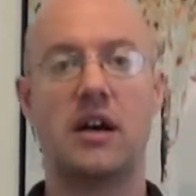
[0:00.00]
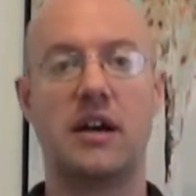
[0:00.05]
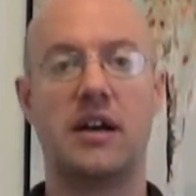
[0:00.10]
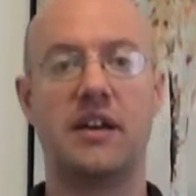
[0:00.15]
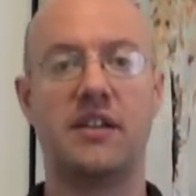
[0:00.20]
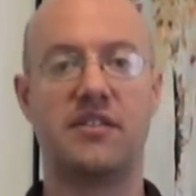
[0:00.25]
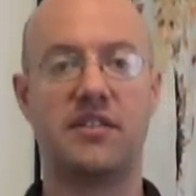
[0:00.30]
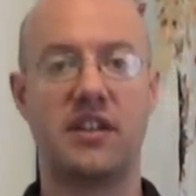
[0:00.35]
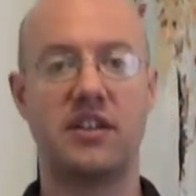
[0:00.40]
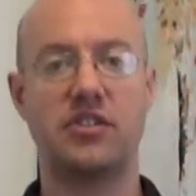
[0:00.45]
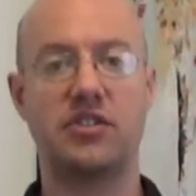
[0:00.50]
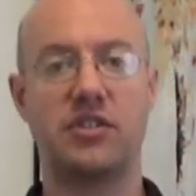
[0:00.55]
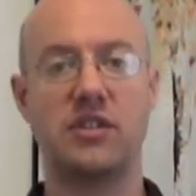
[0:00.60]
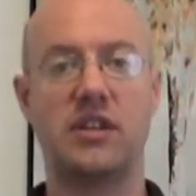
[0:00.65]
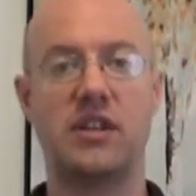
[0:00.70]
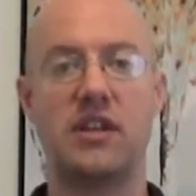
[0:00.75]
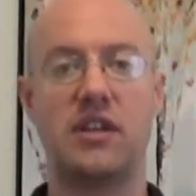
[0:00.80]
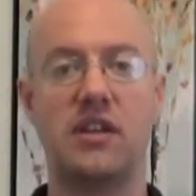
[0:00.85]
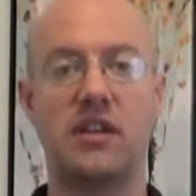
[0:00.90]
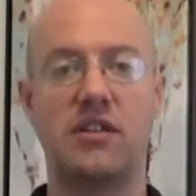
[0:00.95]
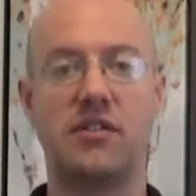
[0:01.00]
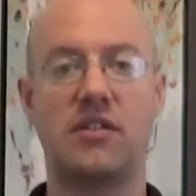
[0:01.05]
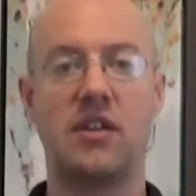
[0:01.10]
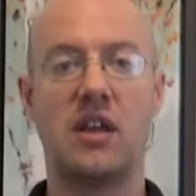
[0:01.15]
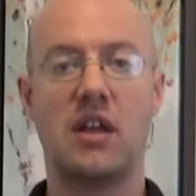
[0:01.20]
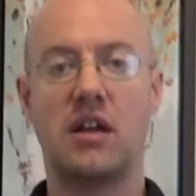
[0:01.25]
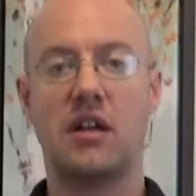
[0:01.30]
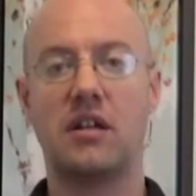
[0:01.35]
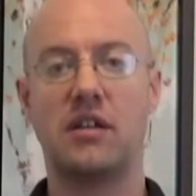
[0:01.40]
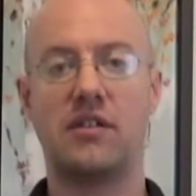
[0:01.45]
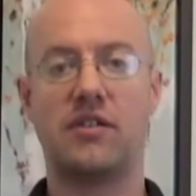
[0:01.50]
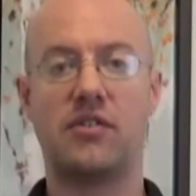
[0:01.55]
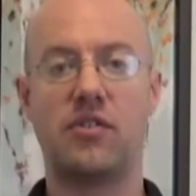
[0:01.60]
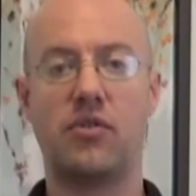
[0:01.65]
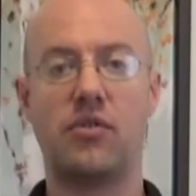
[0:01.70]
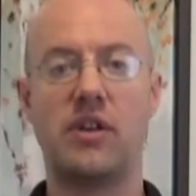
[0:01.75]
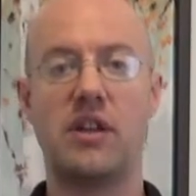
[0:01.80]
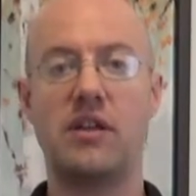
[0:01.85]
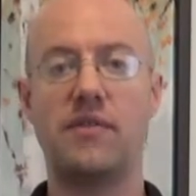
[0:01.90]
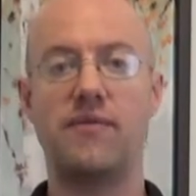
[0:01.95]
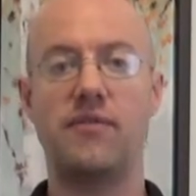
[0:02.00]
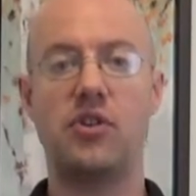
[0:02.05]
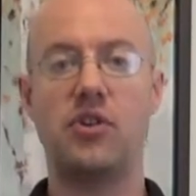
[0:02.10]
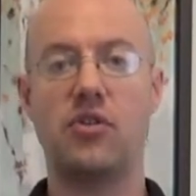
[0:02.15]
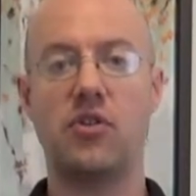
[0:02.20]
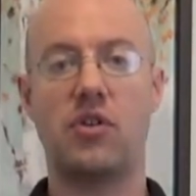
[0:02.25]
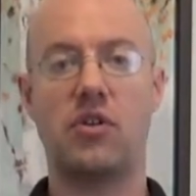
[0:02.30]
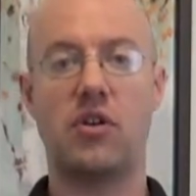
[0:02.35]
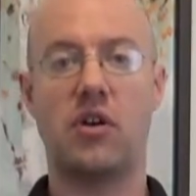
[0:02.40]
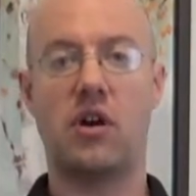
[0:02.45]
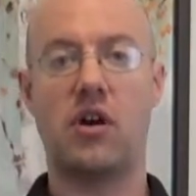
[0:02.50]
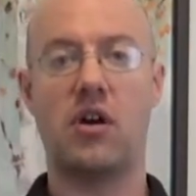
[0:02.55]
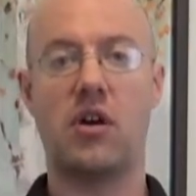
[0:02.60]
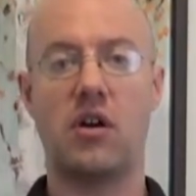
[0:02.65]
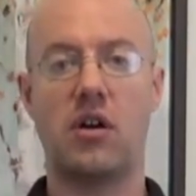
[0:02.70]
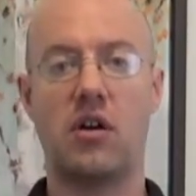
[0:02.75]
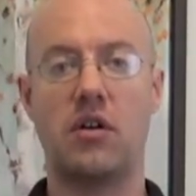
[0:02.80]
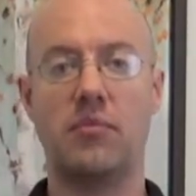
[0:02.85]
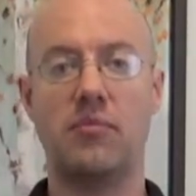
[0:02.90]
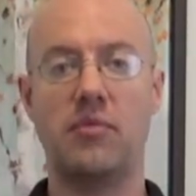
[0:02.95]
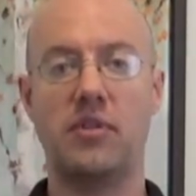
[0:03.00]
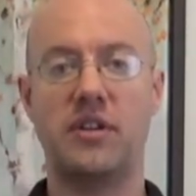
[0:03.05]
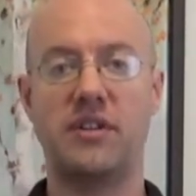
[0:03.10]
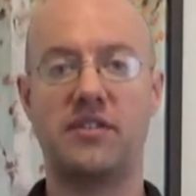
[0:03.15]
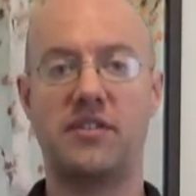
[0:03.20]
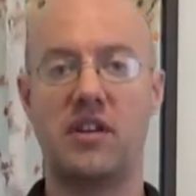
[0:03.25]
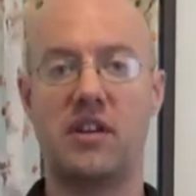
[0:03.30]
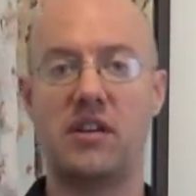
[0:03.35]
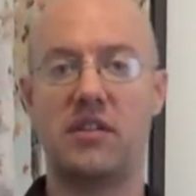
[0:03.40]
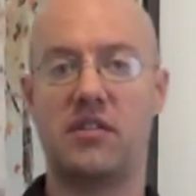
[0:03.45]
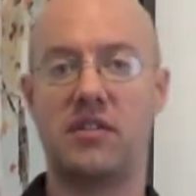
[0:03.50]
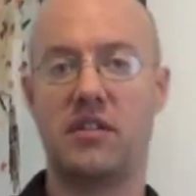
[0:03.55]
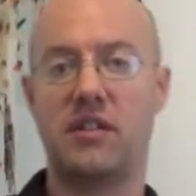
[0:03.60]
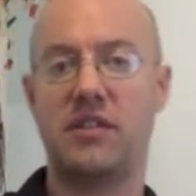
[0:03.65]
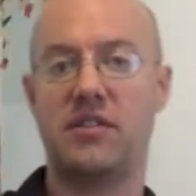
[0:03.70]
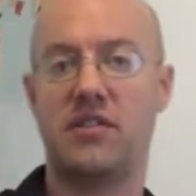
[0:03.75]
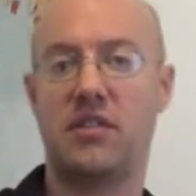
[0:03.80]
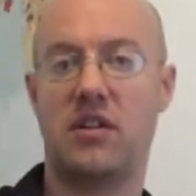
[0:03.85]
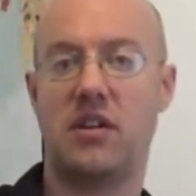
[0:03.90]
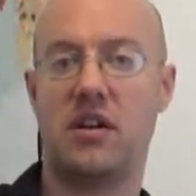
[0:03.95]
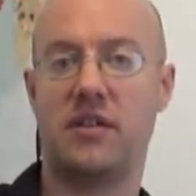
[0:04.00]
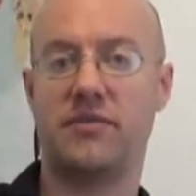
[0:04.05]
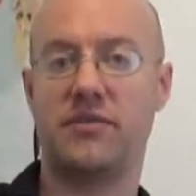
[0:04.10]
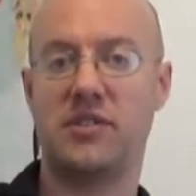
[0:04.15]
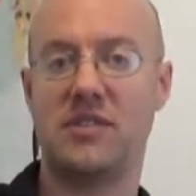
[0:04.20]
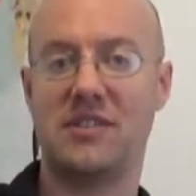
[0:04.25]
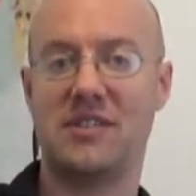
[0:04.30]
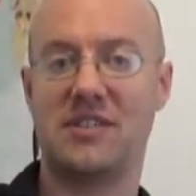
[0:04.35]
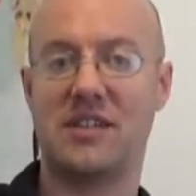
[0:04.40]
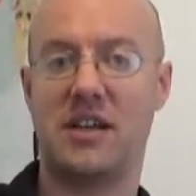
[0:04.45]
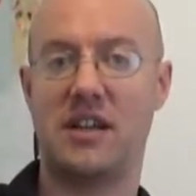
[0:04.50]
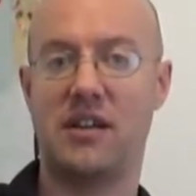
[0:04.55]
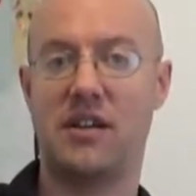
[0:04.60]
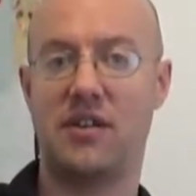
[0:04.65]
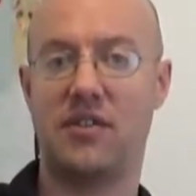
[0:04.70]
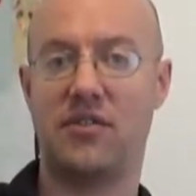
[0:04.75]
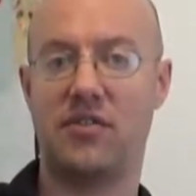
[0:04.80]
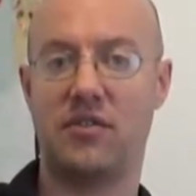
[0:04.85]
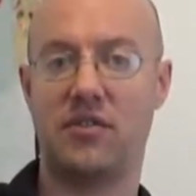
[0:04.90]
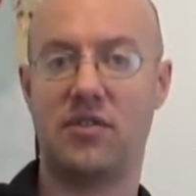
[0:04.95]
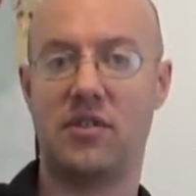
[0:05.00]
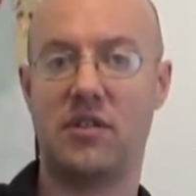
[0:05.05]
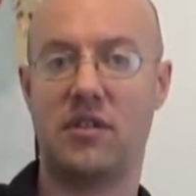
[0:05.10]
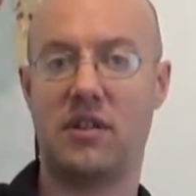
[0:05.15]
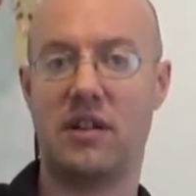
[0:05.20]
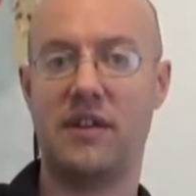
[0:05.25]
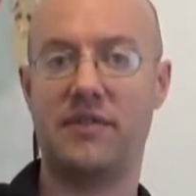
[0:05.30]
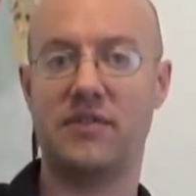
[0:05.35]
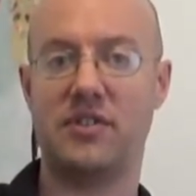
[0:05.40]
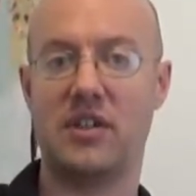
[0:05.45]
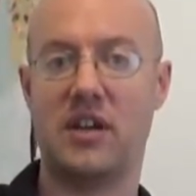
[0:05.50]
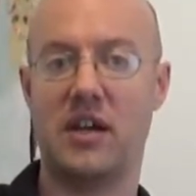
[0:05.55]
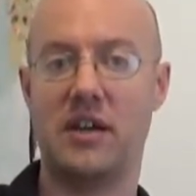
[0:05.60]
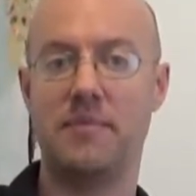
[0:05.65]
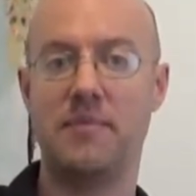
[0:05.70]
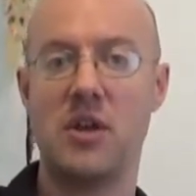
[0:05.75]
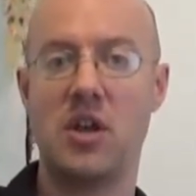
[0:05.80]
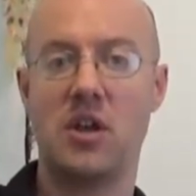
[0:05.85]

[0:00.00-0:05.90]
essentially is, so if your arm, let's say, is listed off to the side here, so to the left side,